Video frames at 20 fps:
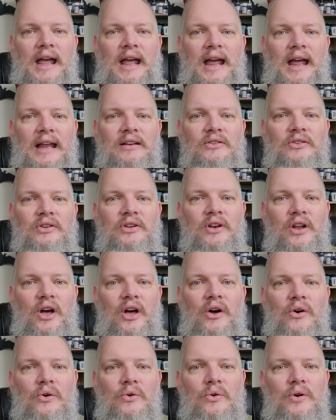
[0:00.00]
and to
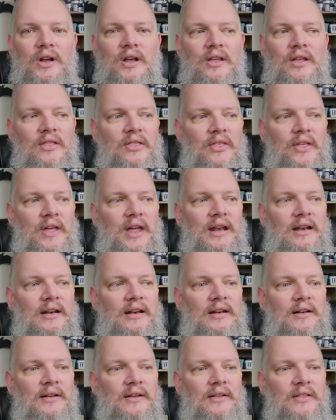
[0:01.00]
know that
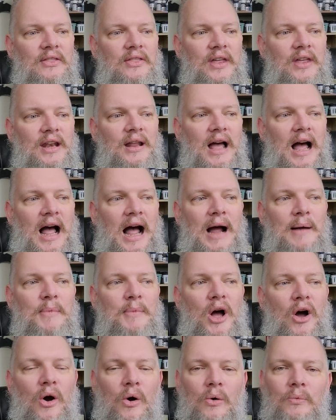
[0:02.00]
that I'm
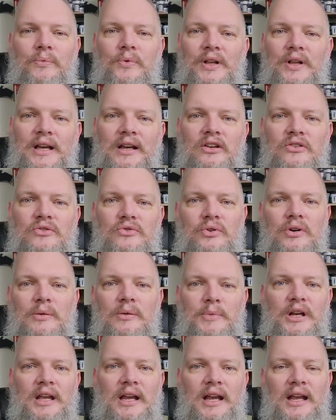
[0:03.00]
hopefully
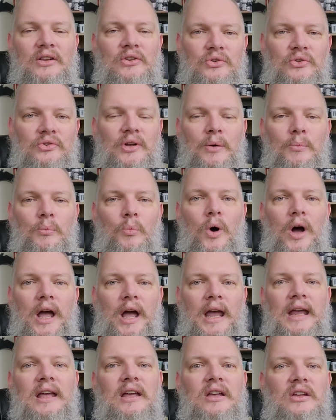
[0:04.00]
contributing in some
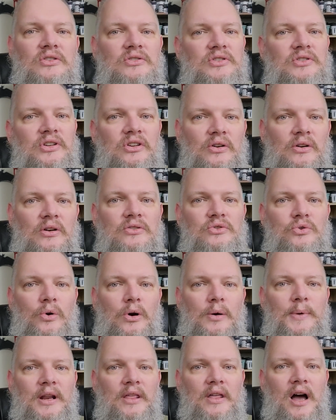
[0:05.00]
way to your
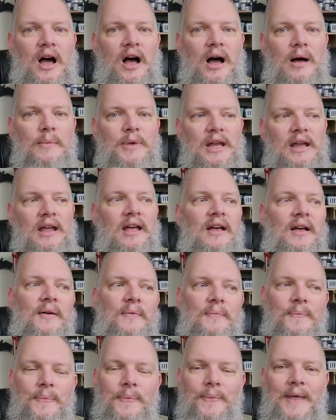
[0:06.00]
enjoyment of the hobby.
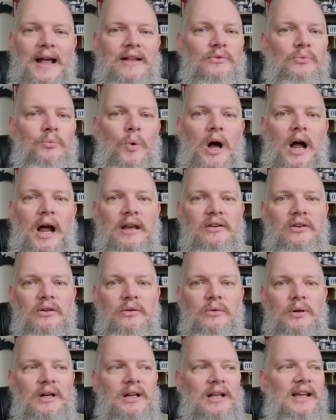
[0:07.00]
That's why I
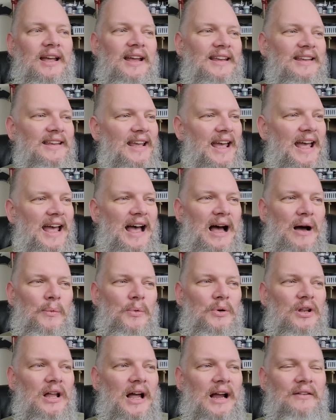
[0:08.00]
do it yeah, I
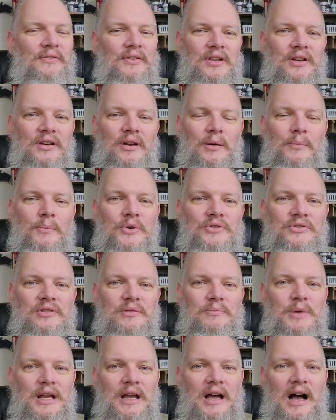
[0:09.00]
would like for the numbers to
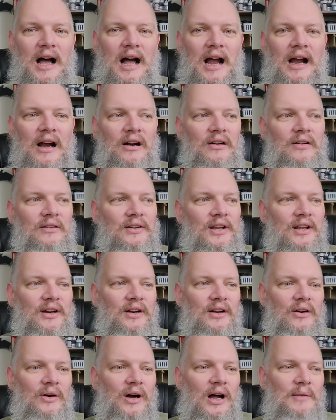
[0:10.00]
be higher. And, you
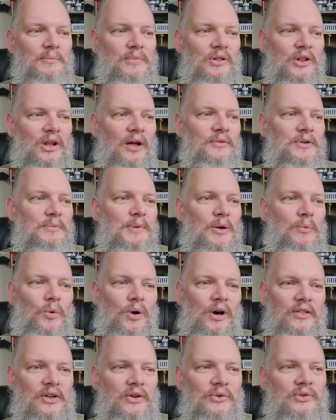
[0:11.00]
know, I'd love to be
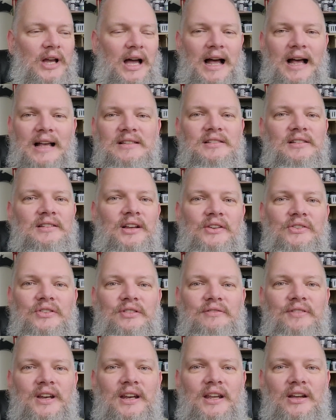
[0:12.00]
one of those guys that does the
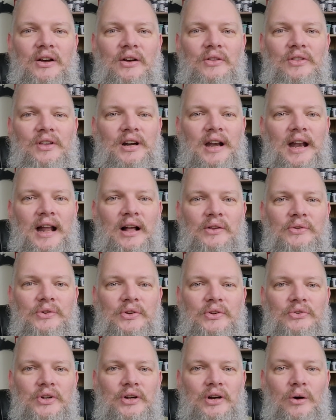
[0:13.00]
video that
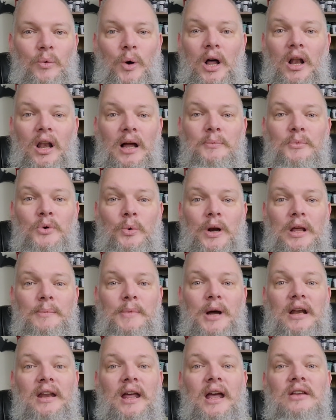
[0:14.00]
announces, you know, well, I'm quitting
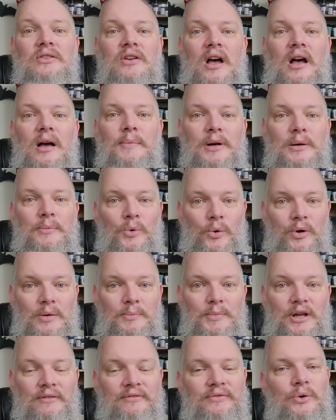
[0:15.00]
my day job and I'm going to
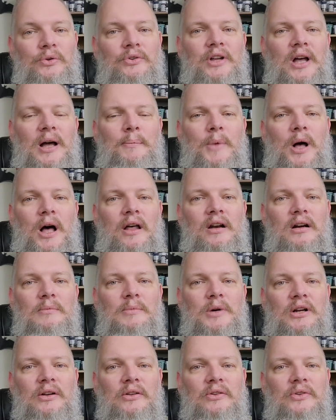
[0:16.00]
be a full time modeler
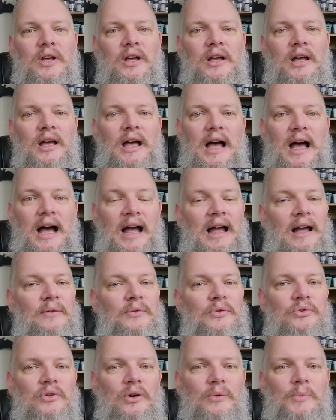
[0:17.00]
because I have
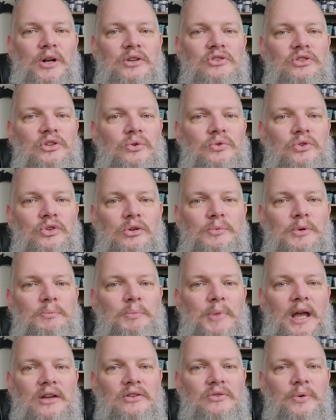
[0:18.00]
so much YouTube and
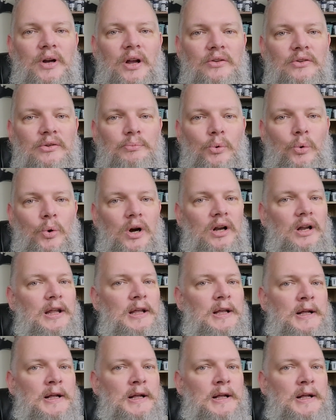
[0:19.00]
Patreon support.